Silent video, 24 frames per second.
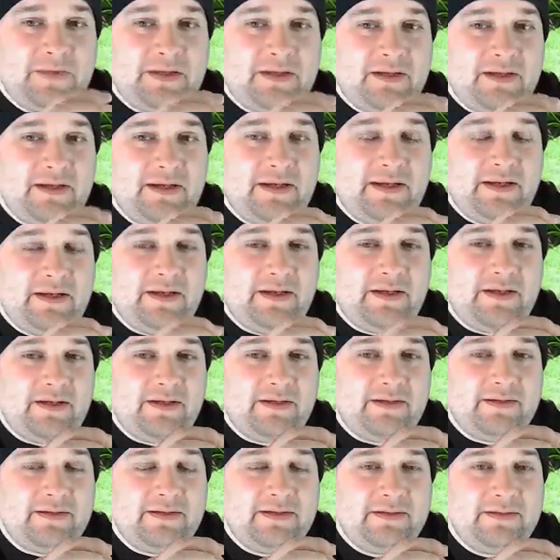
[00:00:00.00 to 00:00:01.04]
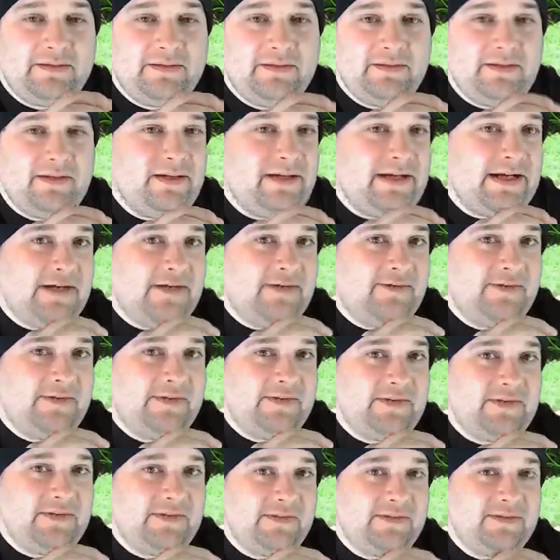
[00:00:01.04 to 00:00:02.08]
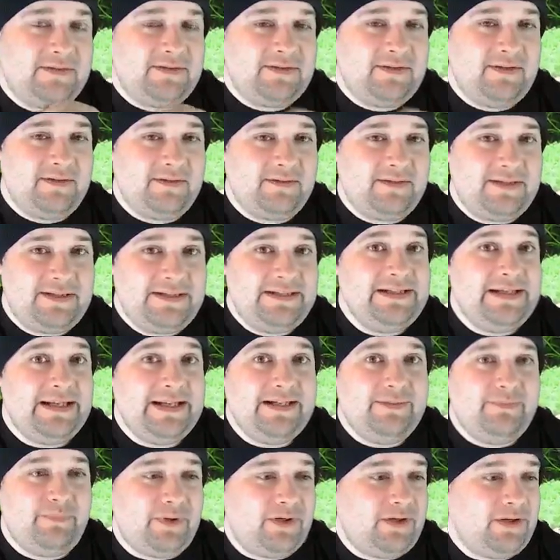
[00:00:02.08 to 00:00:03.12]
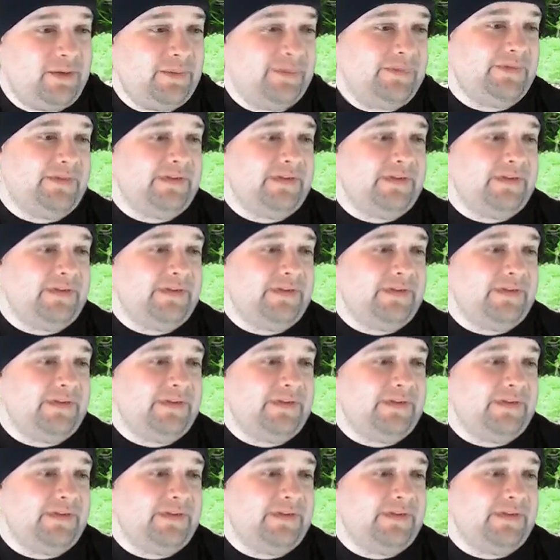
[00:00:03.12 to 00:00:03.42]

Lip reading: And now it's just T8 bulbs,